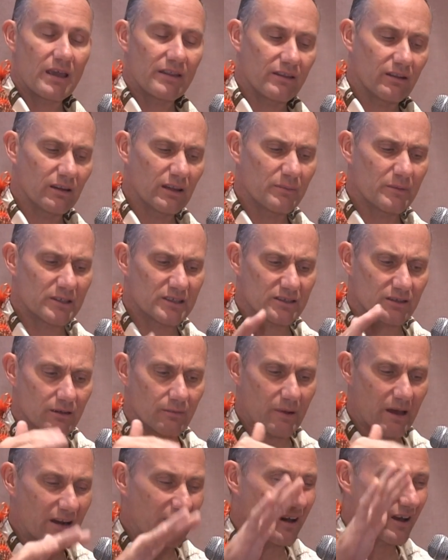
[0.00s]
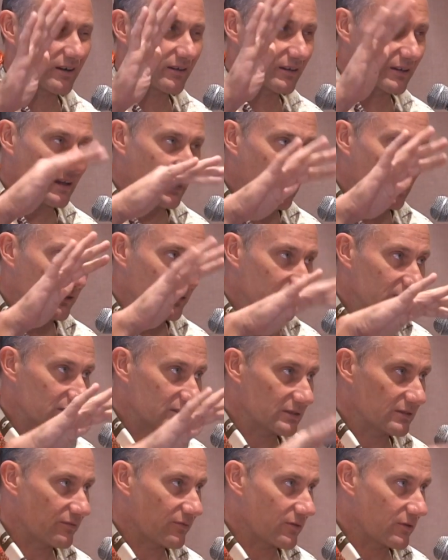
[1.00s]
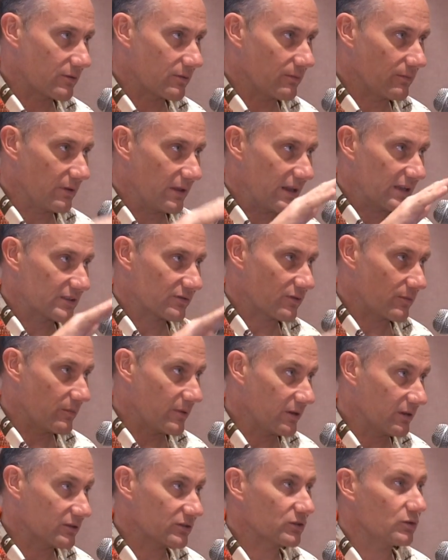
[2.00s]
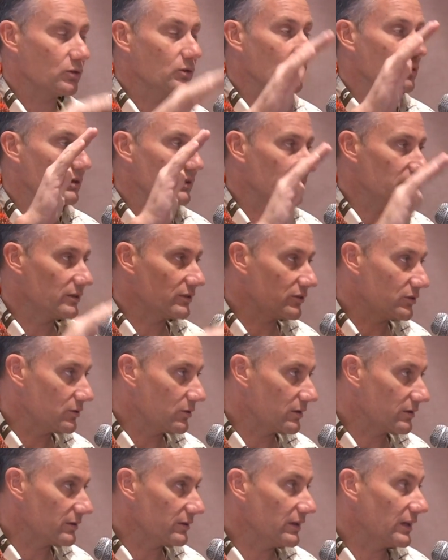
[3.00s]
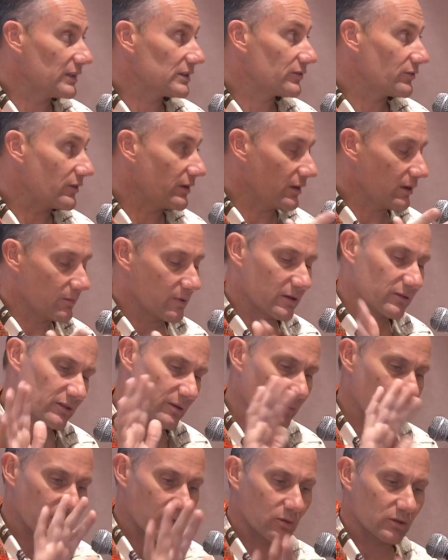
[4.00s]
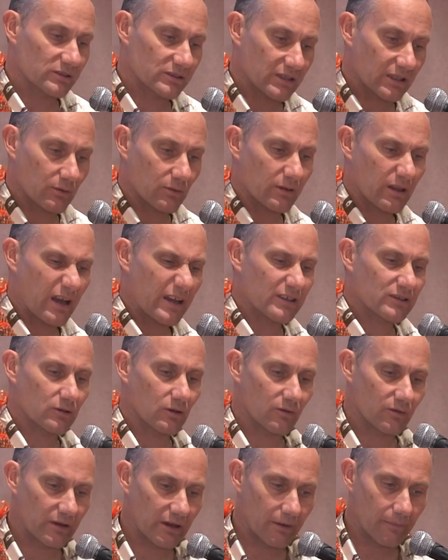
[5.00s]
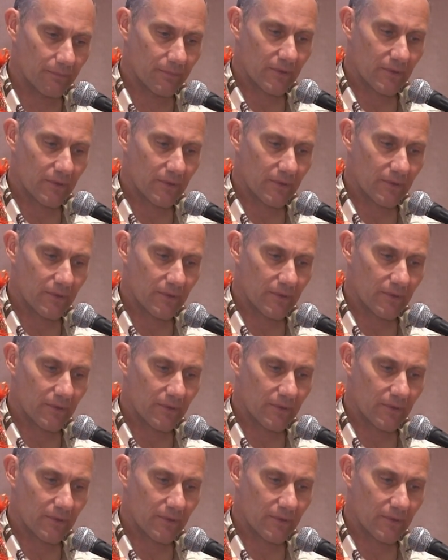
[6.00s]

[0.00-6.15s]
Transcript: The limits are about 100 calories for less for middle school and 200 less for elementary, but we'll stick with high school for now.